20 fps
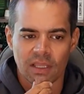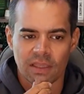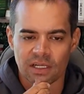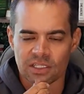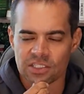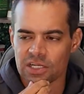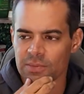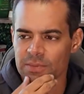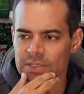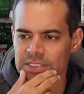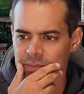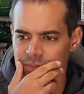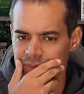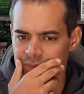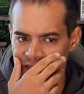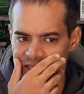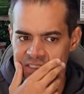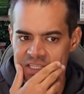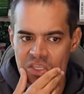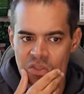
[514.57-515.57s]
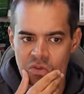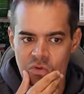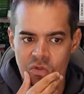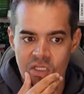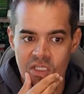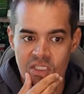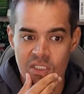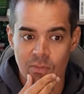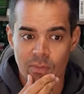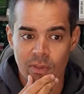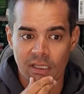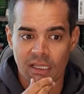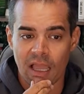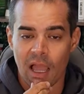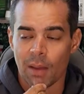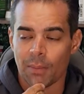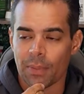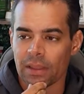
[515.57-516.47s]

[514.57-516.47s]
There's going to be some things that you need to pick up.